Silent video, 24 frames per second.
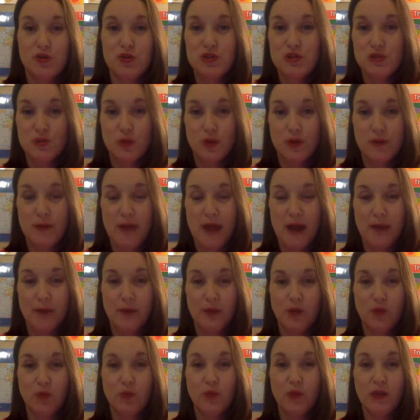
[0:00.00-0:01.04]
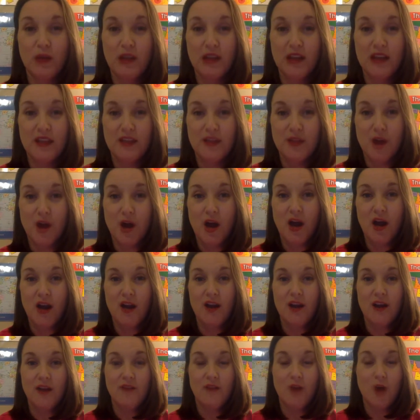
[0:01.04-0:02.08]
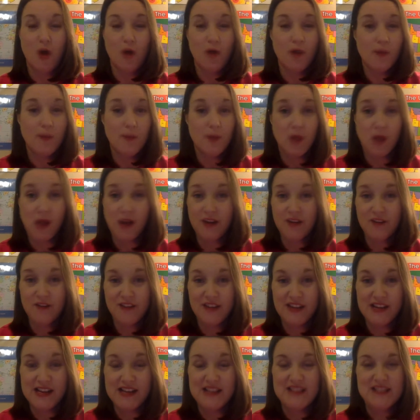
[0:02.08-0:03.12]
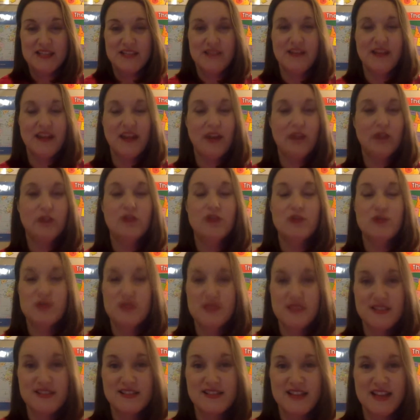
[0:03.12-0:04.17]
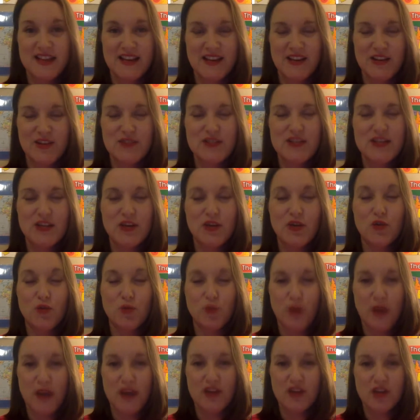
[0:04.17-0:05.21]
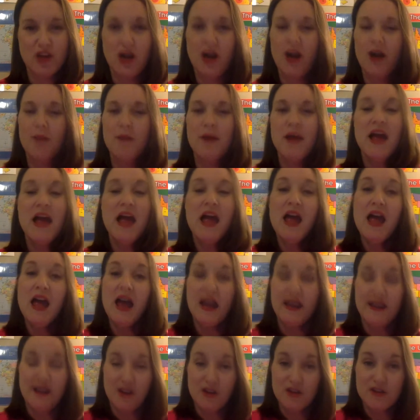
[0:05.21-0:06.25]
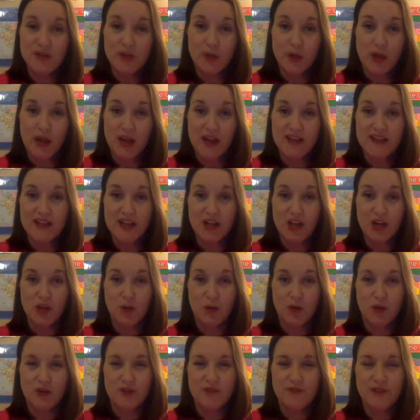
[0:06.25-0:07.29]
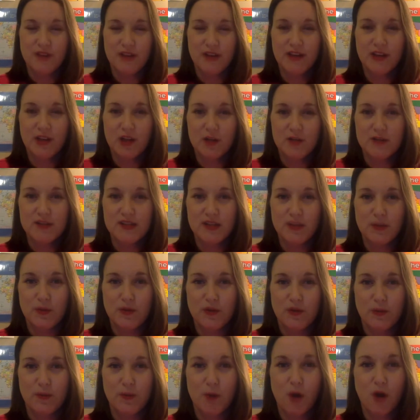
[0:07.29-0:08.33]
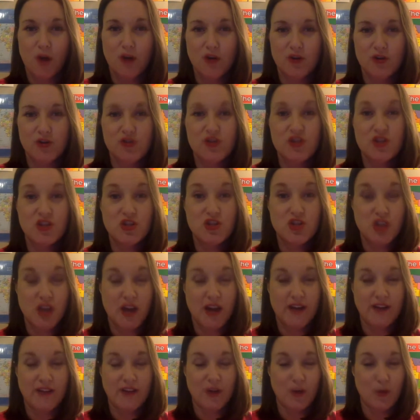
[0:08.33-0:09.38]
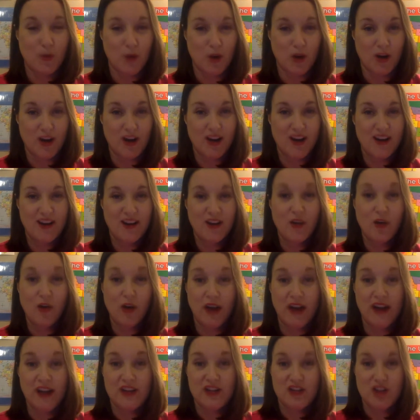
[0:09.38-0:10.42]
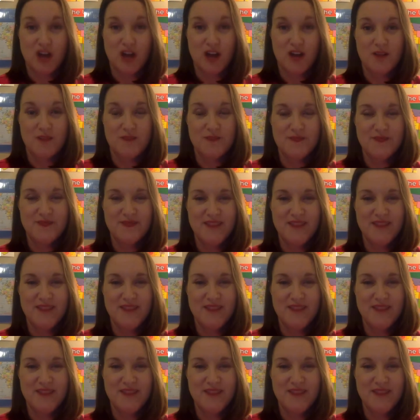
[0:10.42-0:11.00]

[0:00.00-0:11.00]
story map. You really thought of all the plot events and the characters in the setting. You did a great job. And I also liked how you worked very closely with your partners to check their work. Great job.